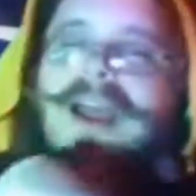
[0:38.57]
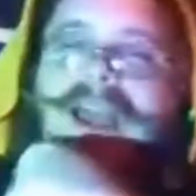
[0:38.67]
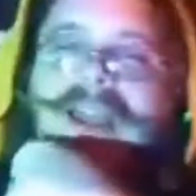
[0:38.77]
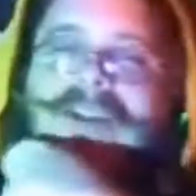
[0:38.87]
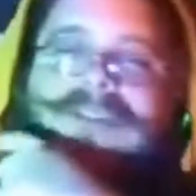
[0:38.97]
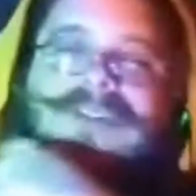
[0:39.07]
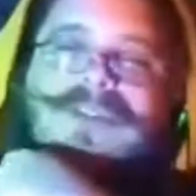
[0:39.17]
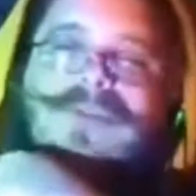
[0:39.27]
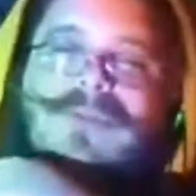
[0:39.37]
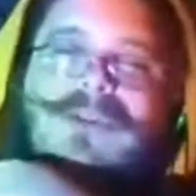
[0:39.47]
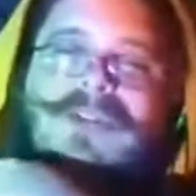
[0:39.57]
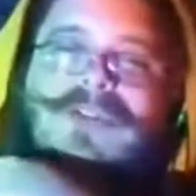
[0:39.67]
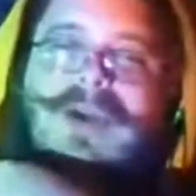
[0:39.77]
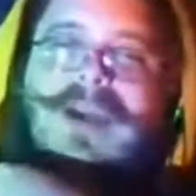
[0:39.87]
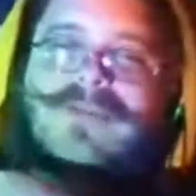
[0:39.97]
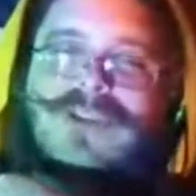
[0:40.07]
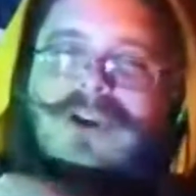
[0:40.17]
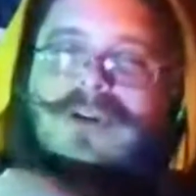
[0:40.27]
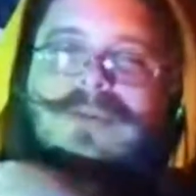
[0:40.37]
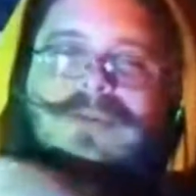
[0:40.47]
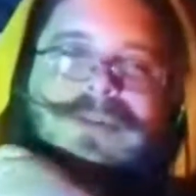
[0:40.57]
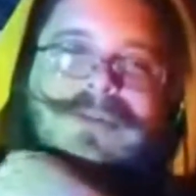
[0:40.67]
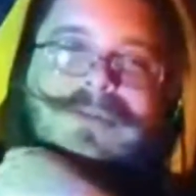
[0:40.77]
and we also have Joe,